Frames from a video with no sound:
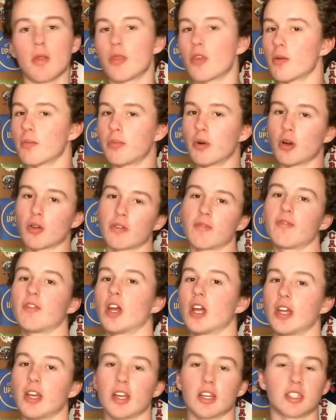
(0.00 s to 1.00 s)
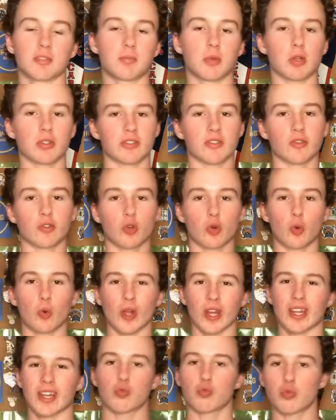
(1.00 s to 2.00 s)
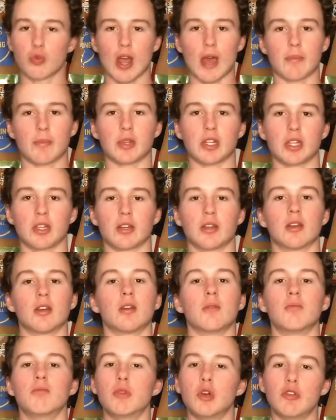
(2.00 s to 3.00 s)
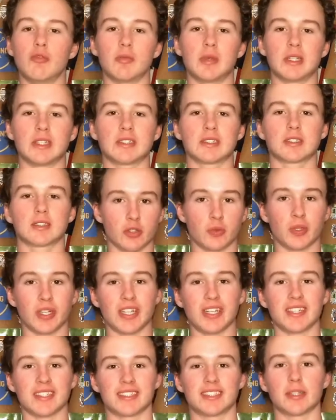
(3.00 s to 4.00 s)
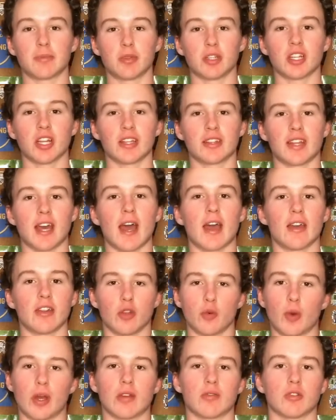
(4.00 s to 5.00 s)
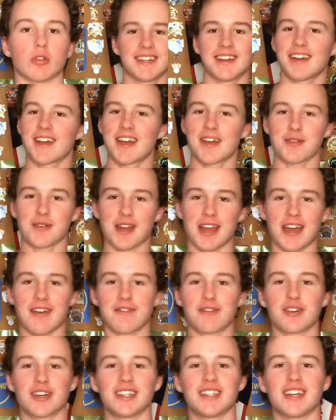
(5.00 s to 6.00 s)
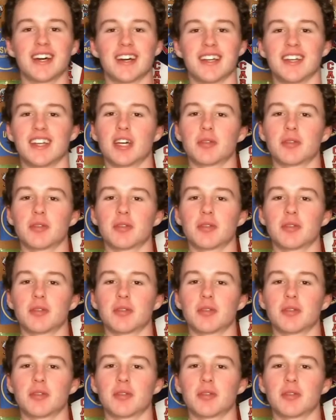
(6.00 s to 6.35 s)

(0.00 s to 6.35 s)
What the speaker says: They're both very explosive, quick, rapid movements, so we need to simulate that in the weight room. All right, we're halfway done.